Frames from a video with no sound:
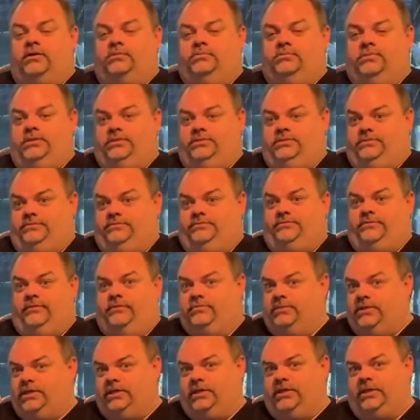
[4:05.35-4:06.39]
But for
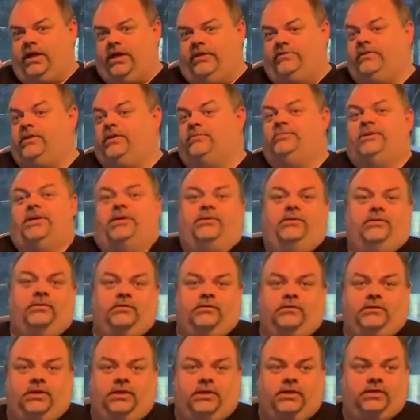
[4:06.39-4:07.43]
me, I've had better
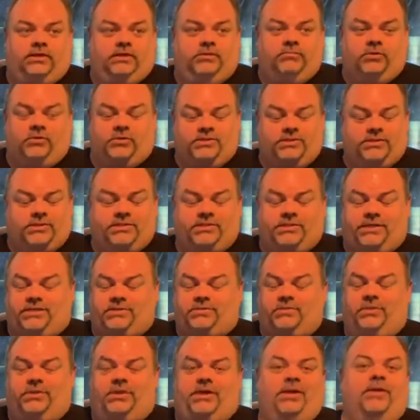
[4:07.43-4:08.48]
luck and more success
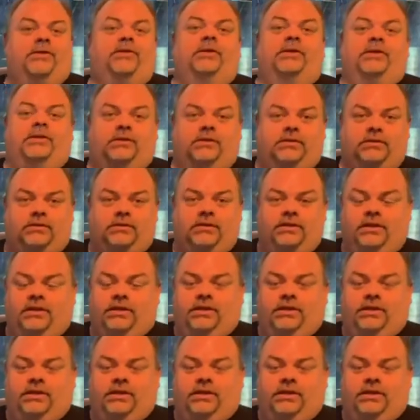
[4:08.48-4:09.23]
with caridina.